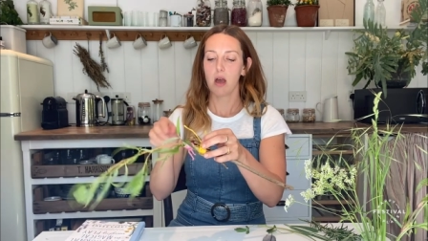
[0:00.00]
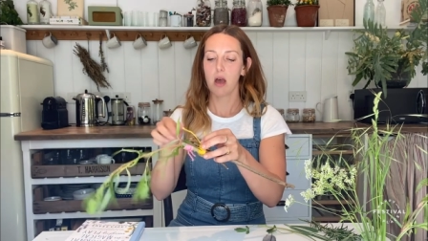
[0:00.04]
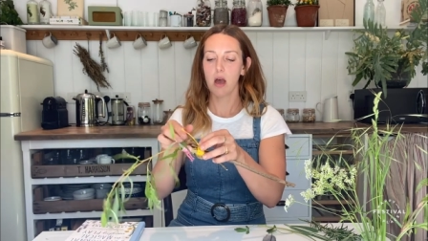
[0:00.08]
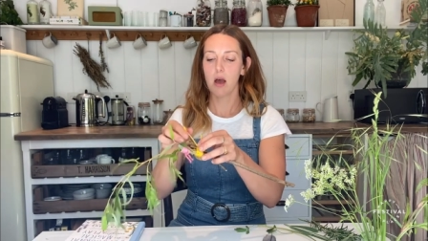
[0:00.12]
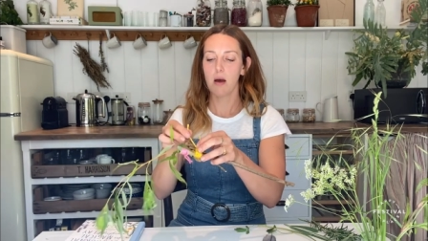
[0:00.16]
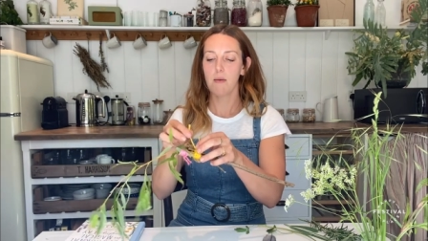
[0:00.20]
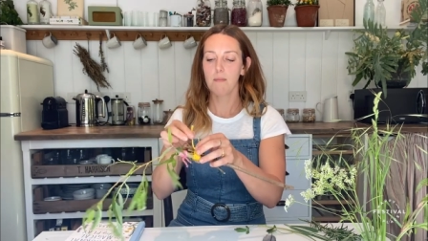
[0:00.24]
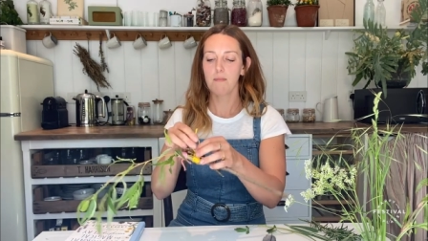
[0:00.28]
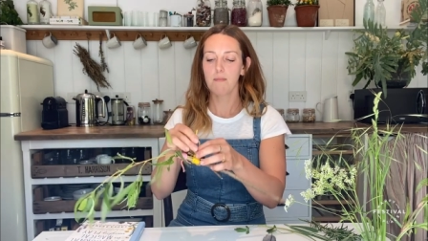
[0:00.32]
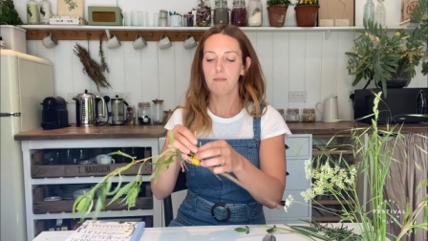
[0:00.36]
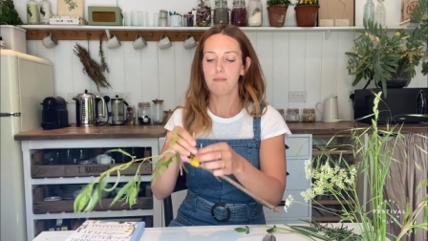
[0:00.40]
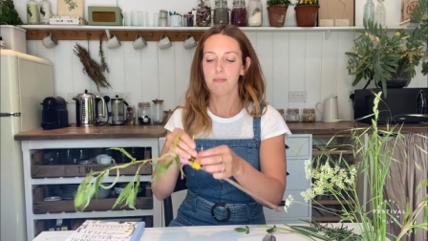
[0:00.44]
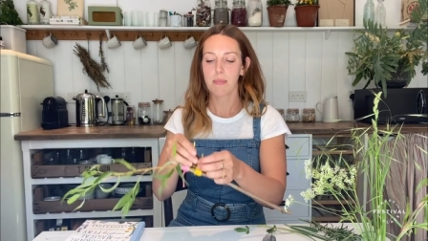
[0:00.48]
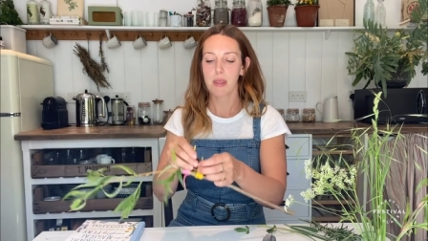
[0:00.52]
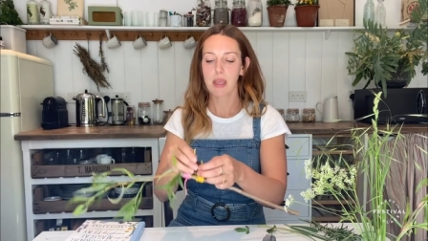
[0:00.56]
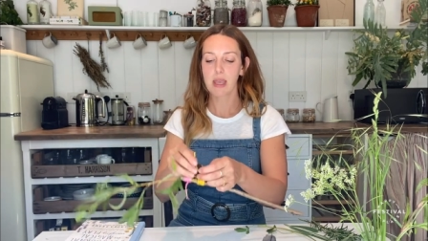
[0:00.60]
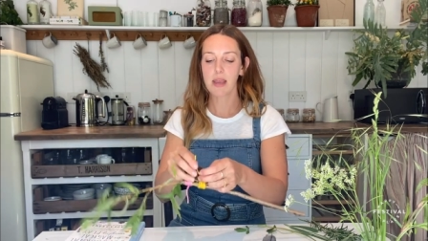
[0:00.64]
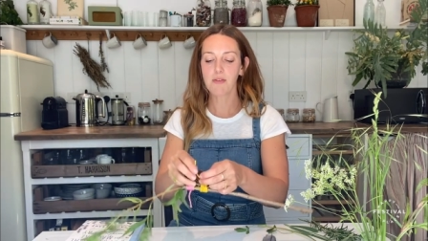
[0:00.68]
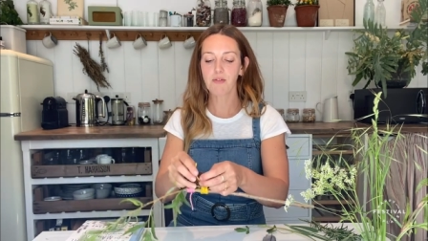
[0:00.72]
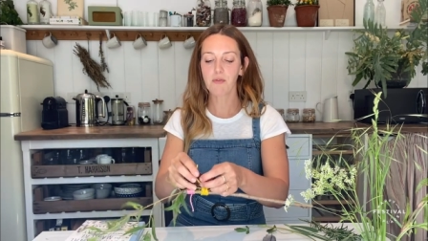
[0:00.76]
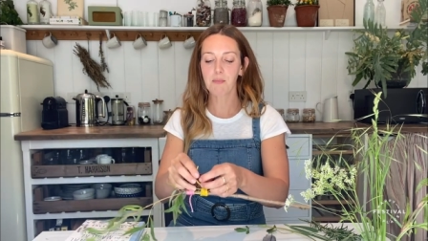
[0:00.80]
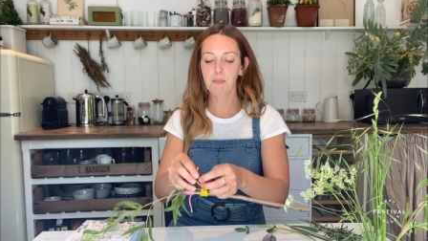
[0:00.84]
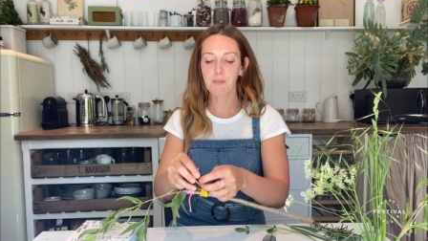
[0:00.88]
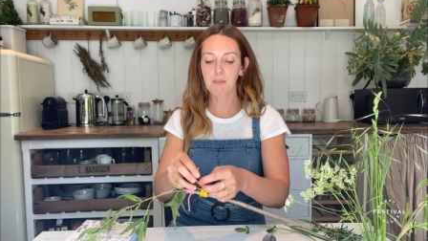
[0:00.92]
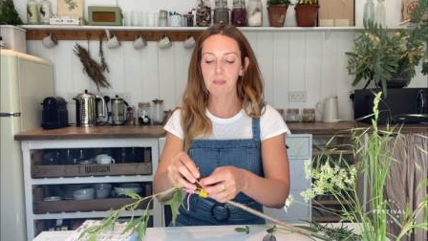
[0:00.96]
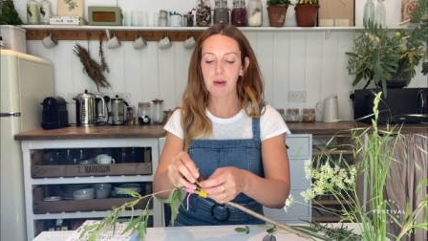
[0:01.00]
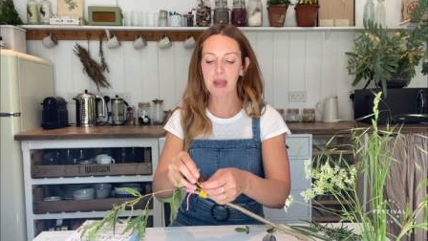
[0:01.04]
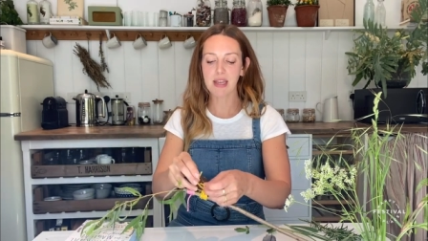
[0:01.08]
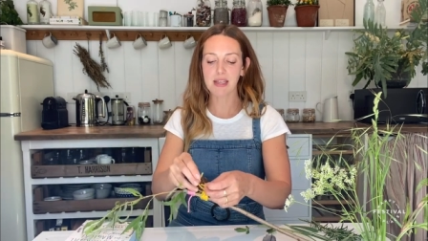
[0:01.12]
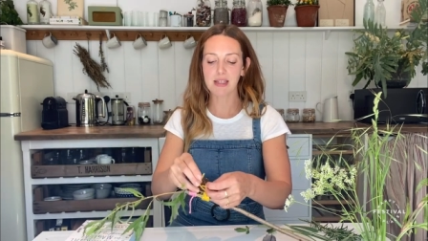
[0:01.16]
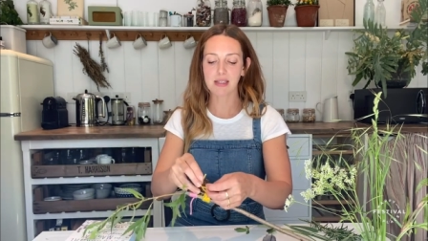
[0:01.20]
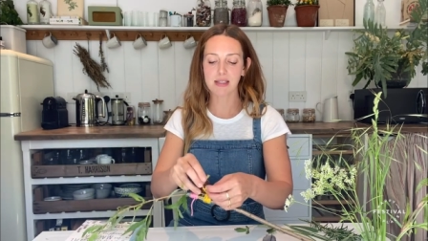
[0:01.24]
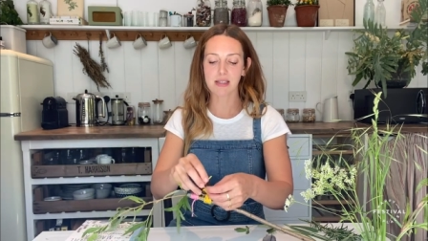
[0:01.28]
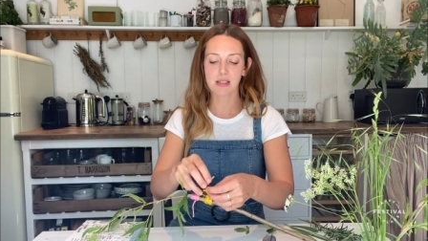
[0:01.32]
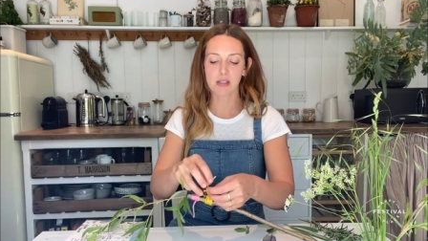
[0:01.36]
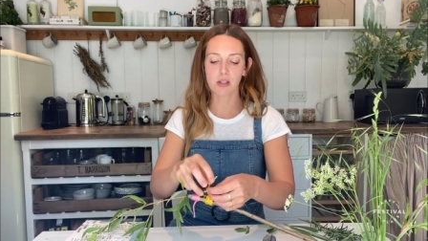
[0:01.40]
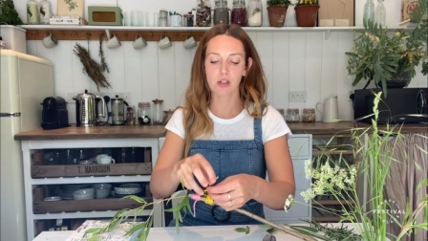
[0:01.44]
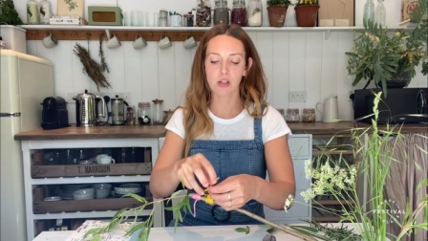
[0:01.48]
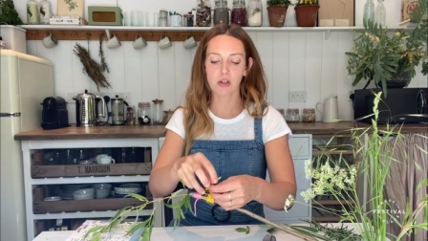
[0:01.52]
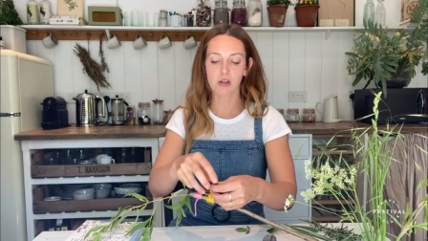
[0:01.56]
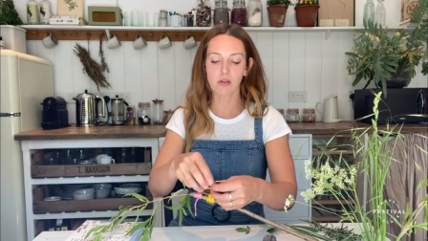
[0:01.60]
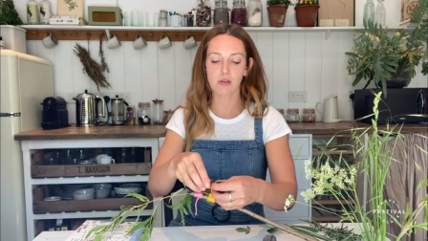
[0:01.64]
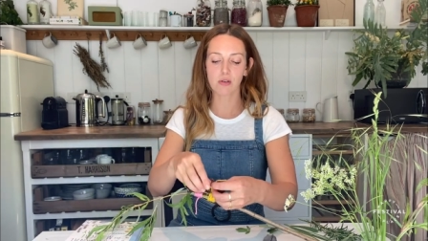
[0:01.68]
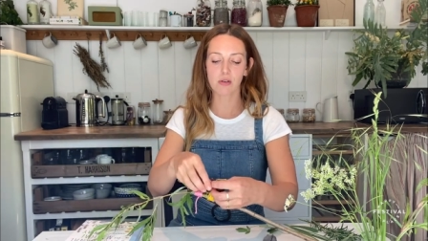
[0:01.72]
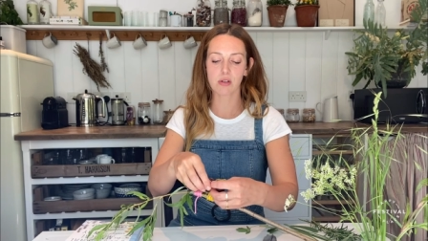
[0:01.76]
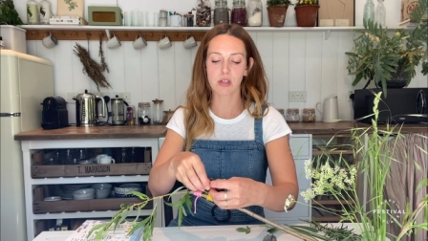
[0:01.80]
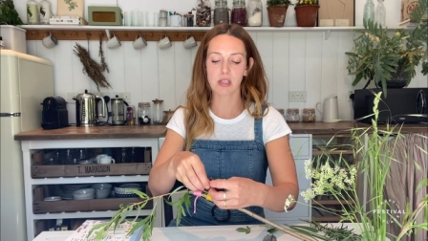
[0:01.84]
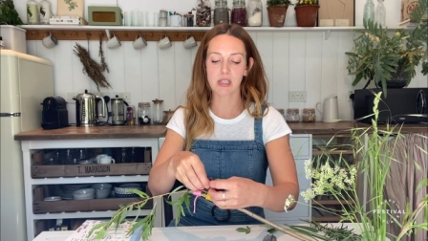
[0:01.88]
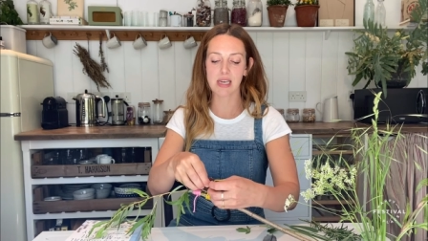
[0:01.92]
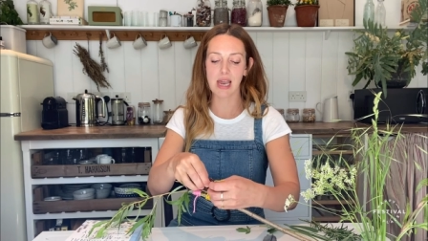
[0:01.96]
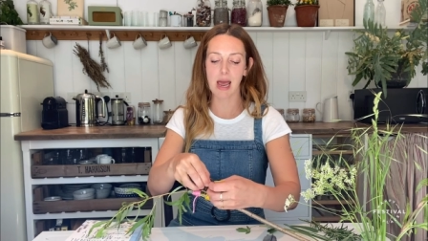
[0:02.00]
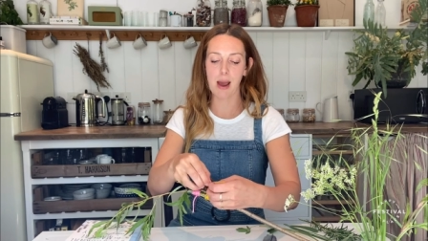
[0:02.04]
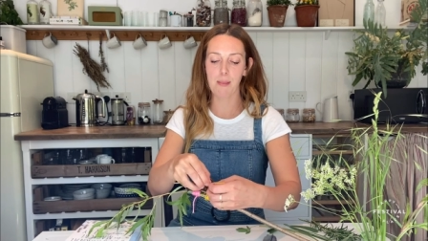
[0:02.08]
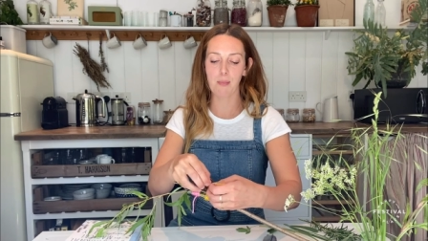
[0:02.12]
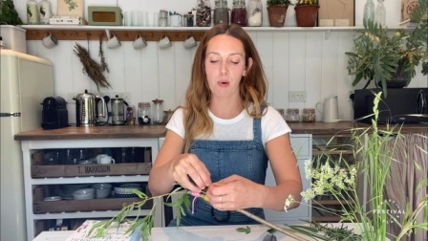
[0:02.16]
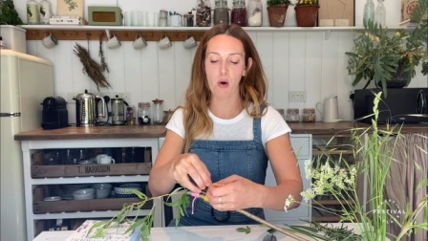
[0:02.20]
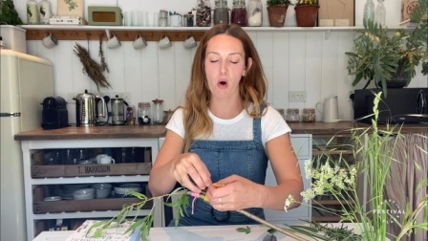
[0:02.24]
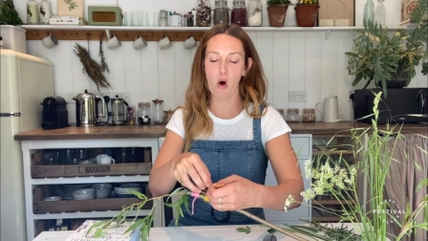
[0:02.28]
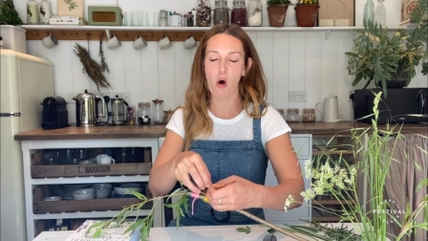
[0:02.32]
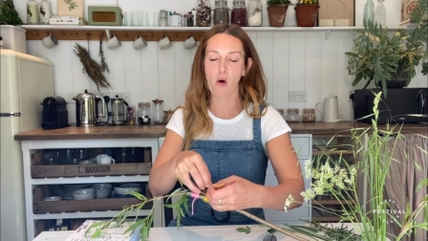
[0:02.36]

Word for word: Um, if bits do snap